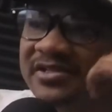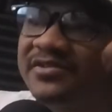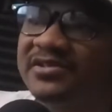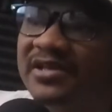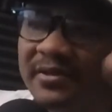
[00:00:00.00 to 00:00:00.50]

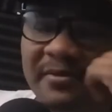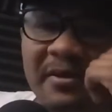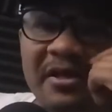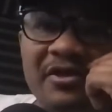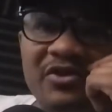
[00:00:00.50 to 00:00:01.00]
like,
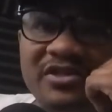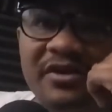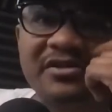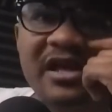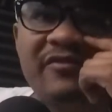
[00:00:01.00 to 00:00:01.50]
you can tell he's
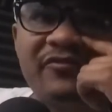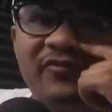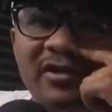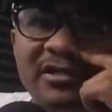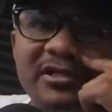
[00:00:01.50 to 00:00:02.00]
having
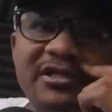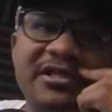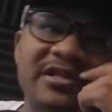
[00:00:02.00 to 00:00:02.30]
fun, and he's